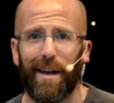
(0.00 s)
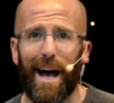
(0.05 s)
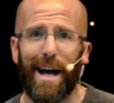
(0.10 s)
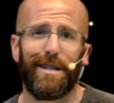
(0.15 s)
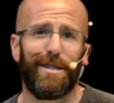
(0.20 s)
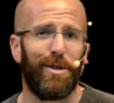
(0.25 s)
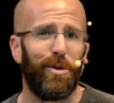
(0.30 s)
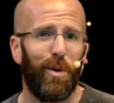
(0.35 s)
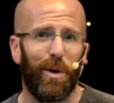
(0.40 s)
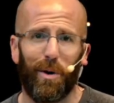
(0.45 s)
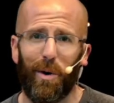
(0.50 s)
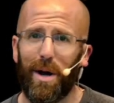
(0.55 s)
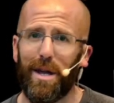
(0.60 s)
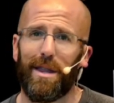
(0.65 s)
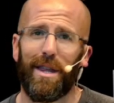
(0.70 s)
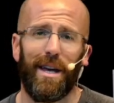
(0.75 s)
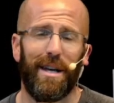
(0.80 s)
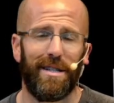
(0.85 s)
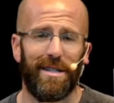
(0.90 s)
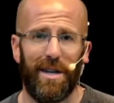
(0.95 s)
God's doing
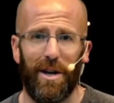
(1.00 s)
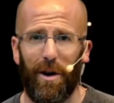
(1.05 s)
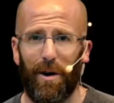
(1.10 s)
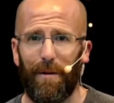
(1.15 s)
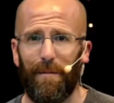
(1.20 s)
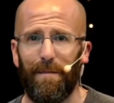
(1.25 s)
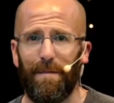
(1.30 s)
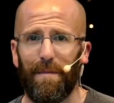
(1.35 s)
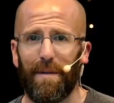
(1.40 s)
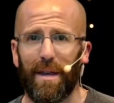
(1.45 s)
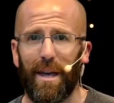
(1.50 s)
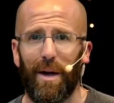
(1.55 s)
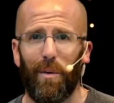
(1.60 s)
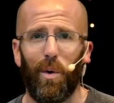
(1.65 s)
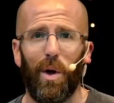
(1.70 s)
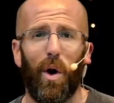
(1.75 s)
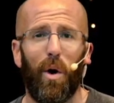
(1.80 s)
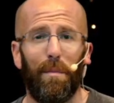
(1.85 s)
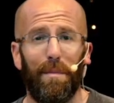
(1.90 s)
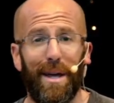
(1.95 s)
great things here,
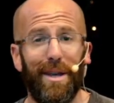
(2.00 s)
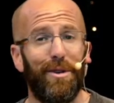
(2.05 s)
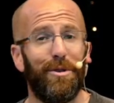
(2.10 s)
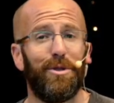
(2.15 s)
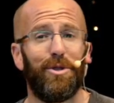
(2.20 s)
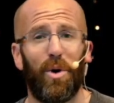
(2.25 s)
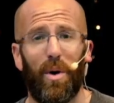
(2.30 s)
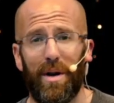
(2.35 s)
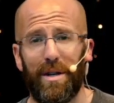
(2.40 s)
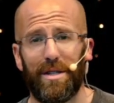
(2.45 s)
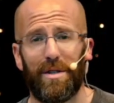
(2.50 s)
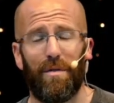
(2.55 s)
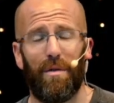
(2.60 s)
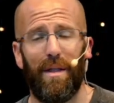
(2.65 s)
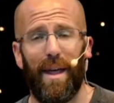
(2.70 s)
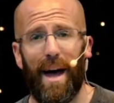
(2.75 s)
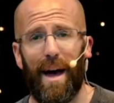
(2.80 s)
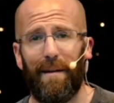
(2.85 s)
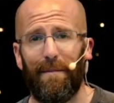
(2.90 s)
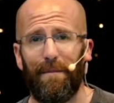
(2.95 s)
and we hope that you'll join us
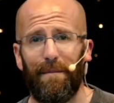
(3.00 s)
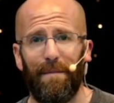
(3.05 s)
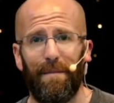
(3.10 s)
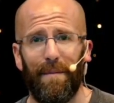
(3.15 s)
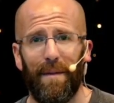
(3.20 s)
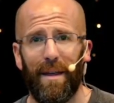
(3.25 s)
for that.